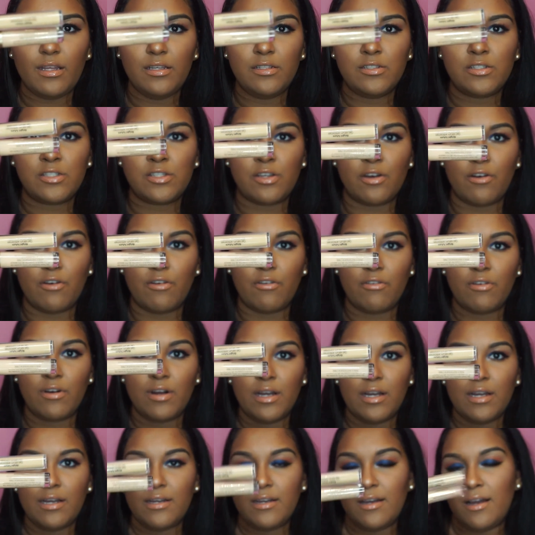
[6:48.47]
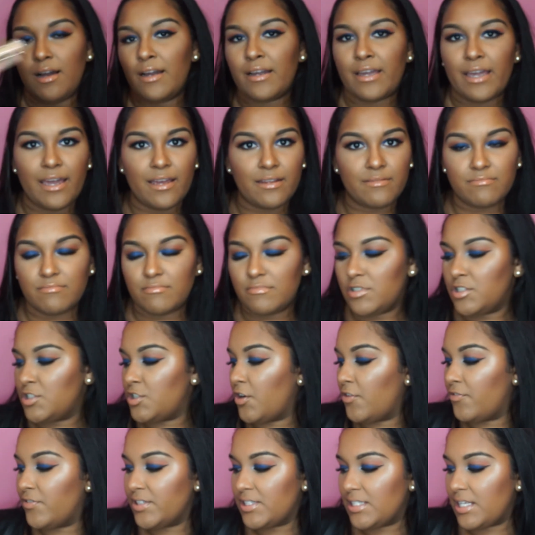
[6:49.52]
So again,
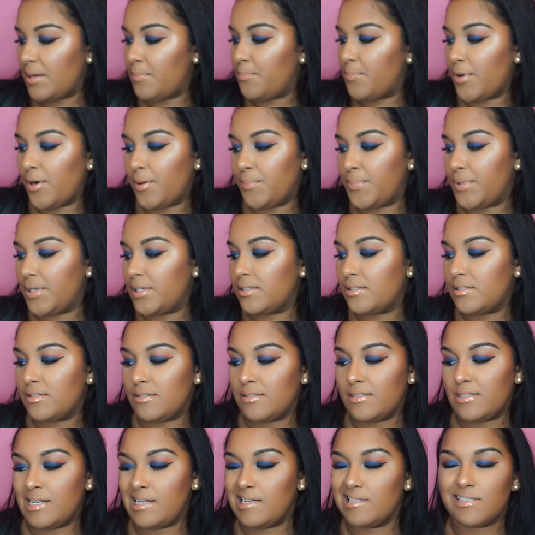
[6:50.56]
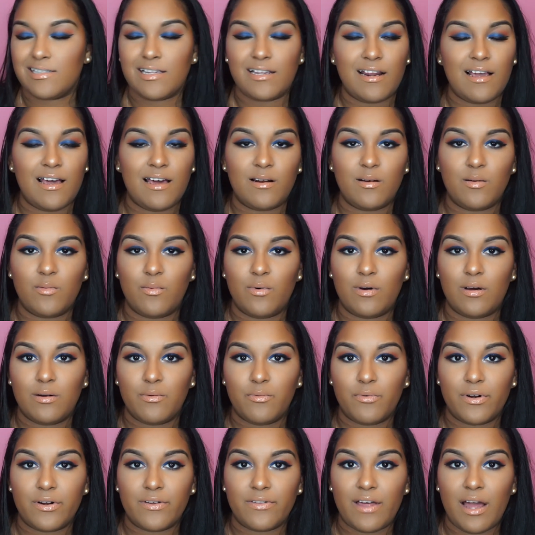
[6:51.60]
serve the same purpose. Days that I don't want
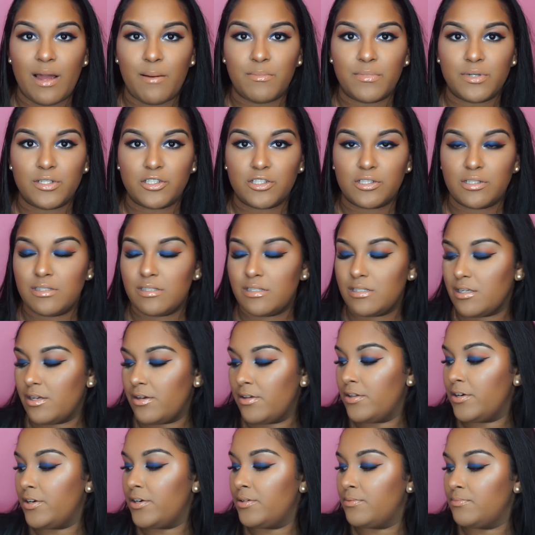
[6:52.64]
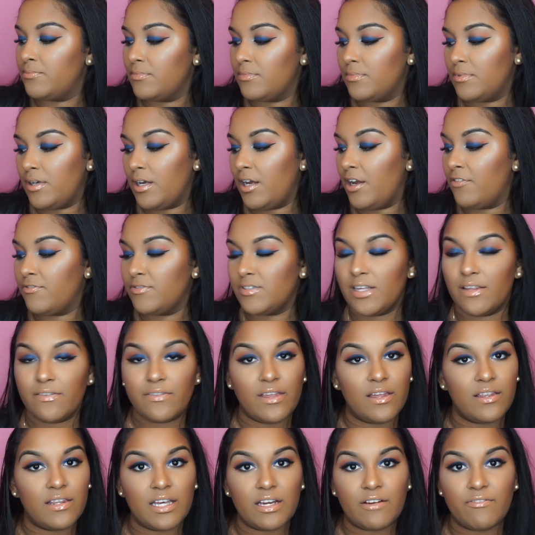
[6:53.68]
to wear that much concealer. I've said
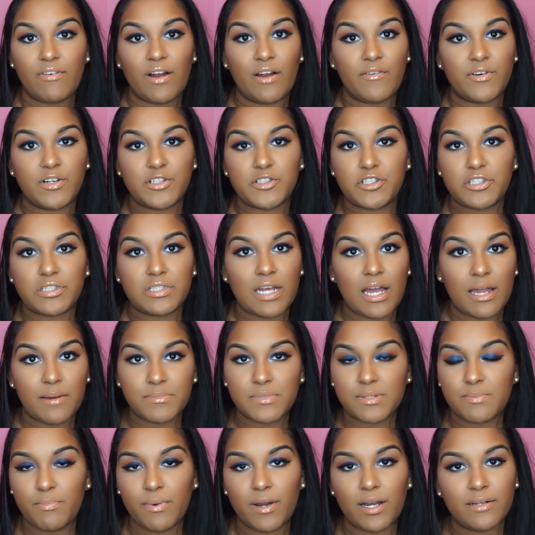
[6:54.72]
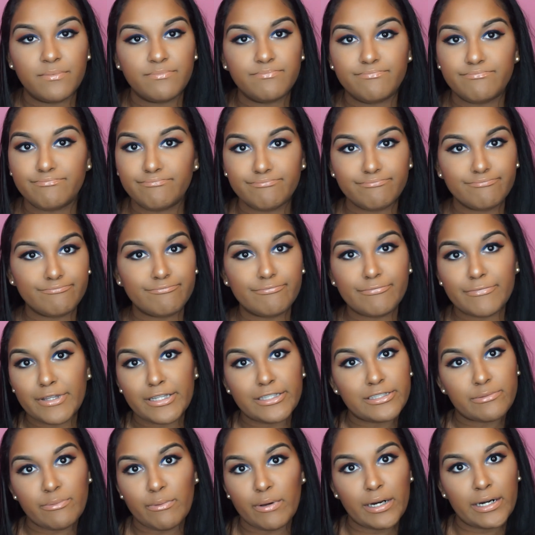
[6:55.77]
that like 500 times, but
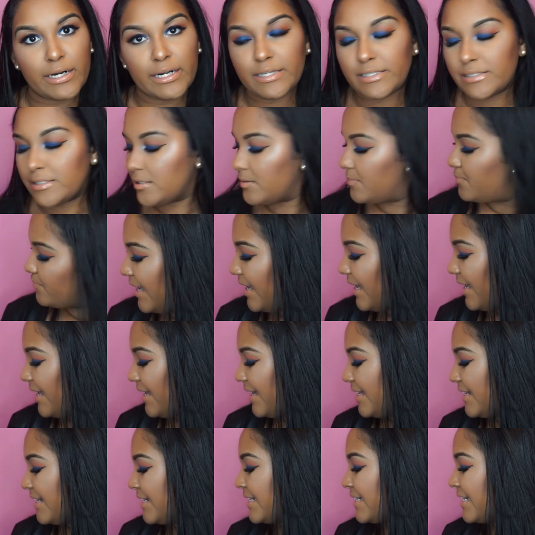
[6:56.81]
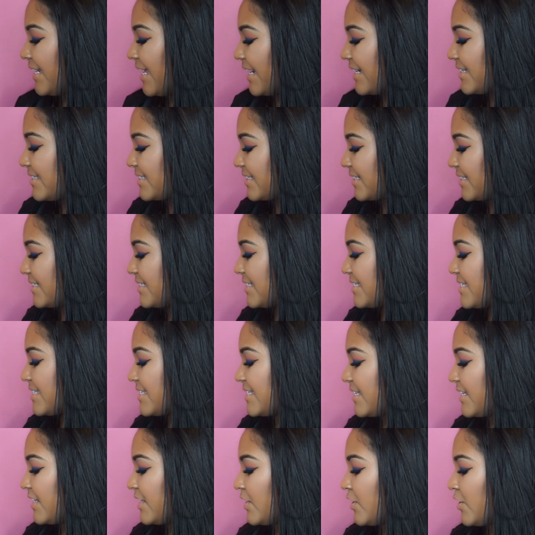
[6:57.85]
it's what it is. Next
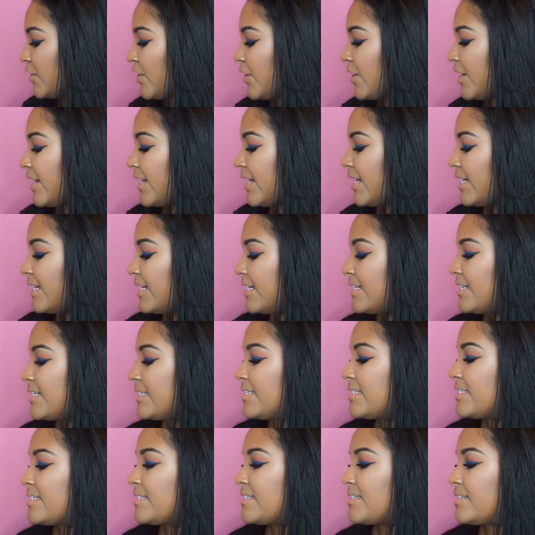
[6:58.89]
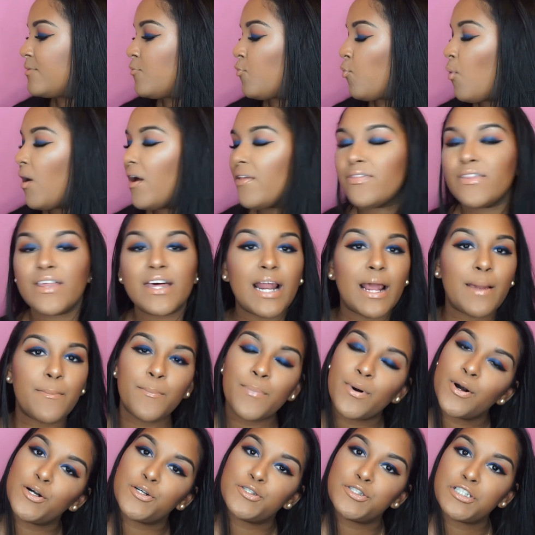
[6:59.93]
concealer is one that I
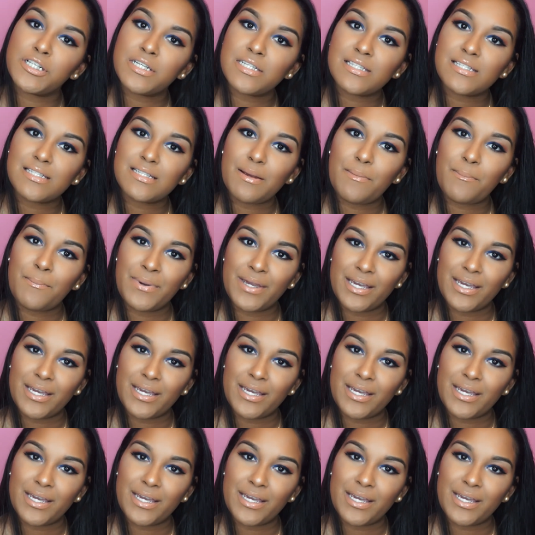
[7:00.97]
purchased